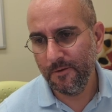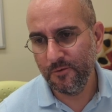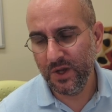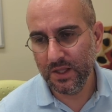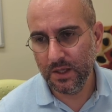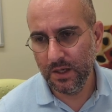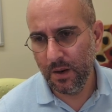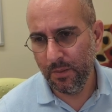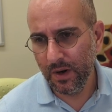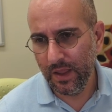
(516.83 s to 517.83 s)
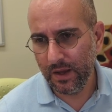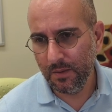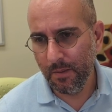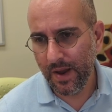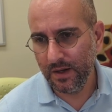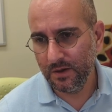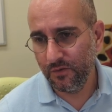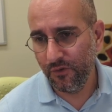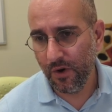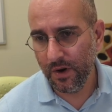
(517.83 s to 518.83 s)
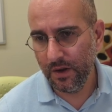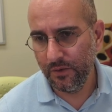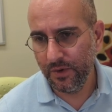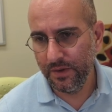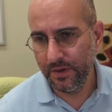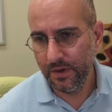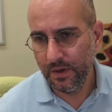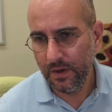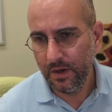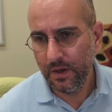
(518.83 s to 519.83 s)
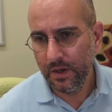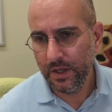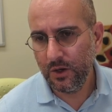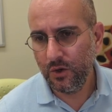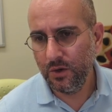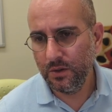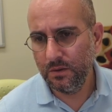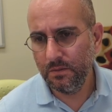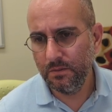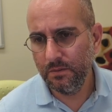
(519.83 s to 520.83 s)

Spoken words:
if we get a number like -400, it could